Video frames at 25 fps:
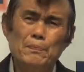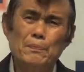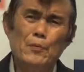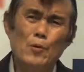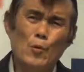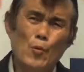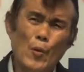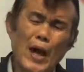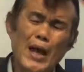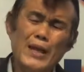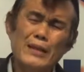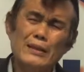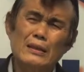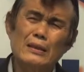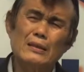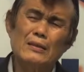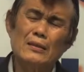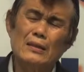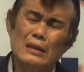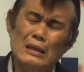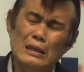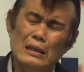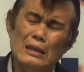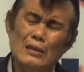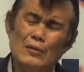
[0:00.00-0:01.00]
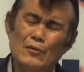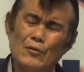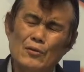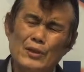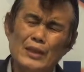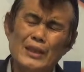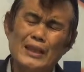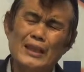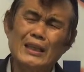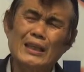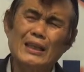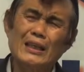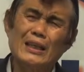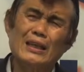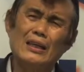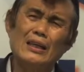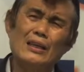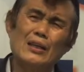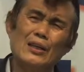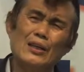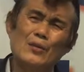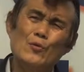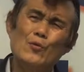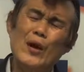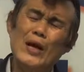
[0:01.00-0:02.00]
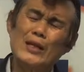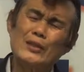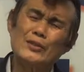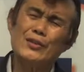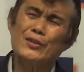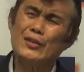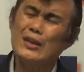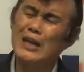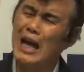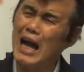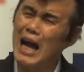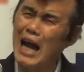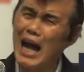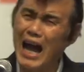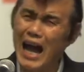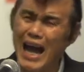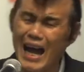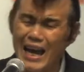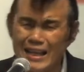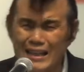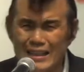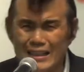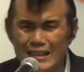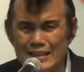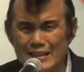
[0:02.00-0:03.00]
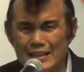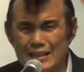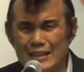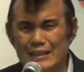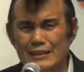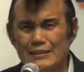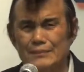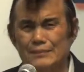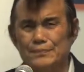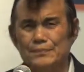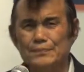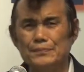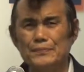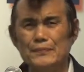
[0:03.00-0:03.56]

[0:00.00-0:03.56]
When he went to college,